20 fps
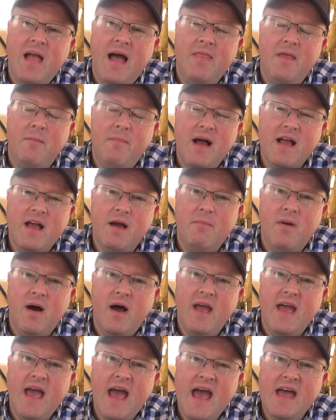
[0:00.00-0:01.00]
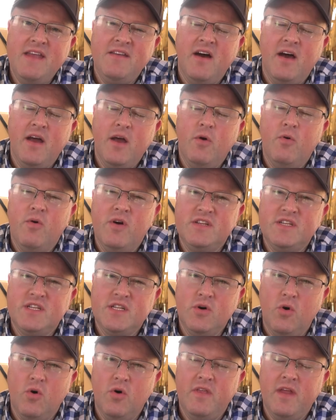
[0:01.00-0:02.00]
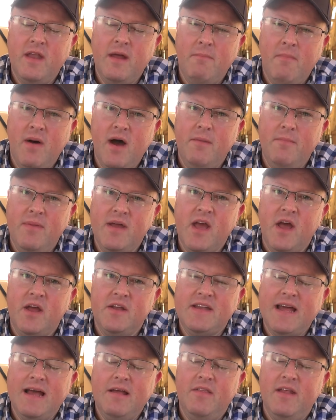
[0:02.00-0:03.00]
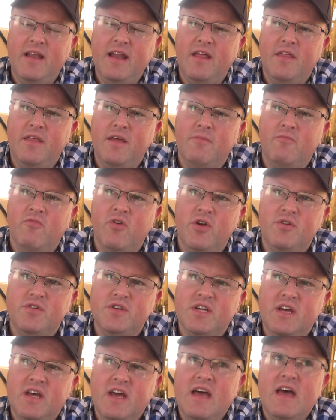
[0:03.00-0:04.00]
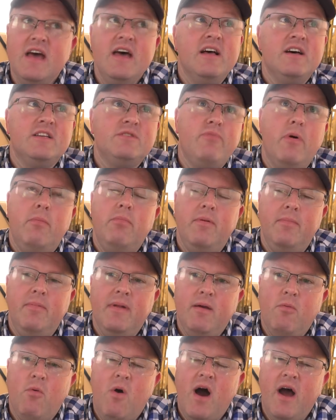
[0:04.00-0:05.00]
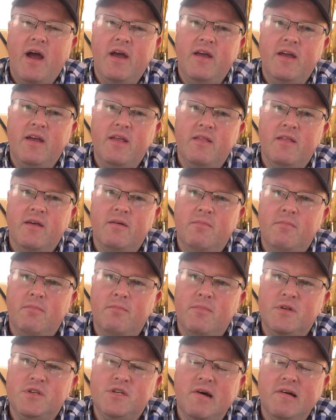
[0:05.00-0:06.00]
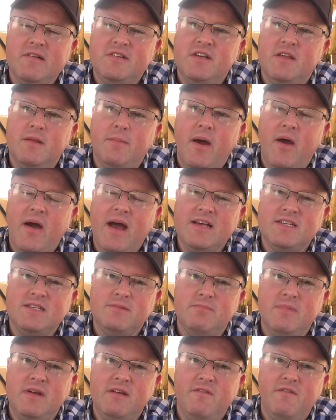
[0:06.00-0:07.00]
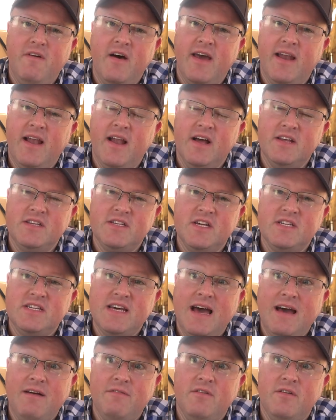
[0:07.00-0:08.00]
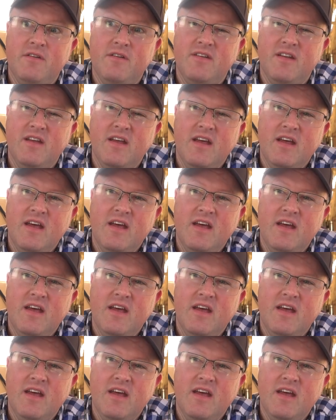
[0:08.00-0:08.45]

At the back of my head, I always thought that I might be going down the lithium route. That's probably why the majority of the boat hasn't been finalised because I haven't